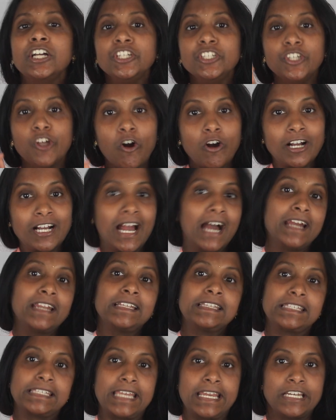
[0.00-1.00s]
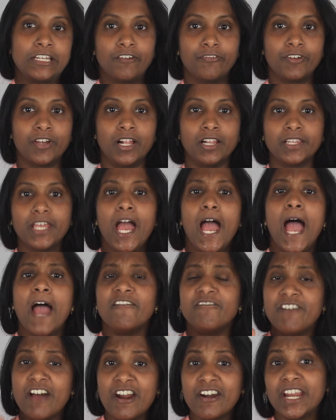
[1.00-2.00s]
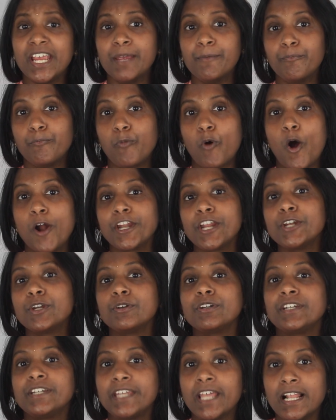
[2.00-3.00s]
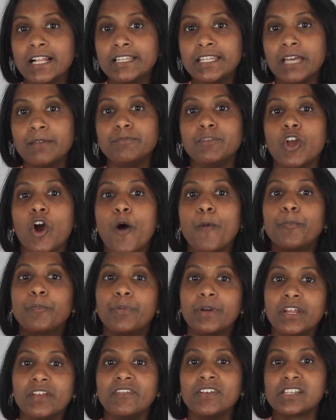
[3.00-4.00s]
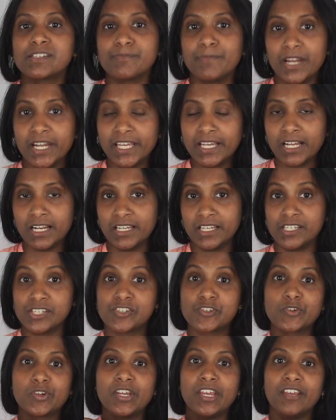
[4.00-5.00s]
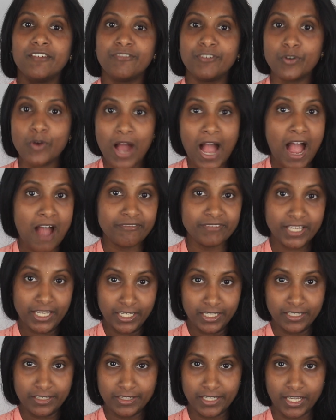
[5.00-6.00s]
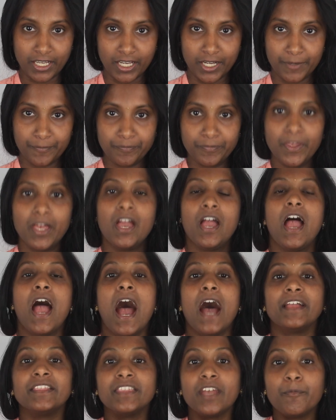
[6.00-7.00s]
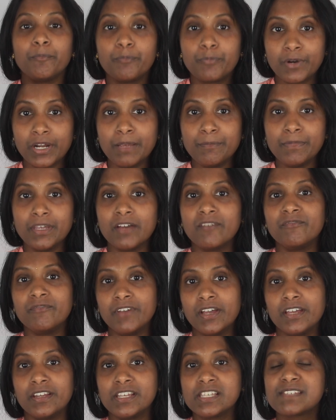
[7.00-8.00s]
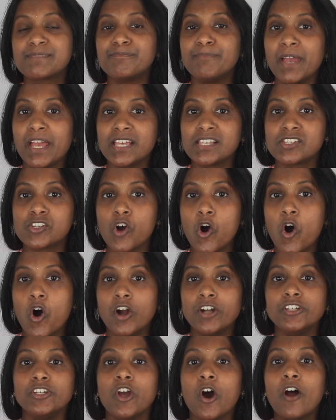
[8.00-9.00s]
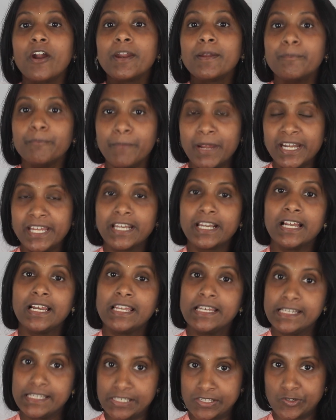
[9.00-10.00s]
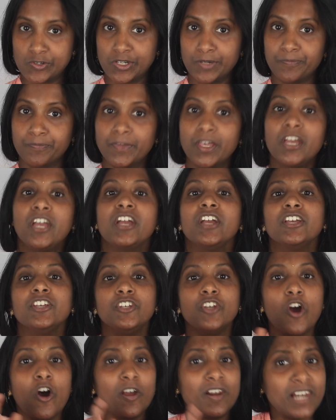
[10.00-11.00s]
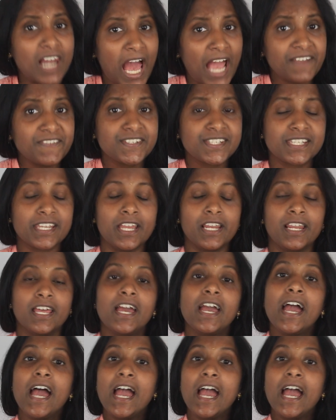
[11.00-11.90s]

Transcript: Your current state of health. Very important to tell them your previous medical history if you have anything. And the premium varies based on your medical history. Your lifestyle.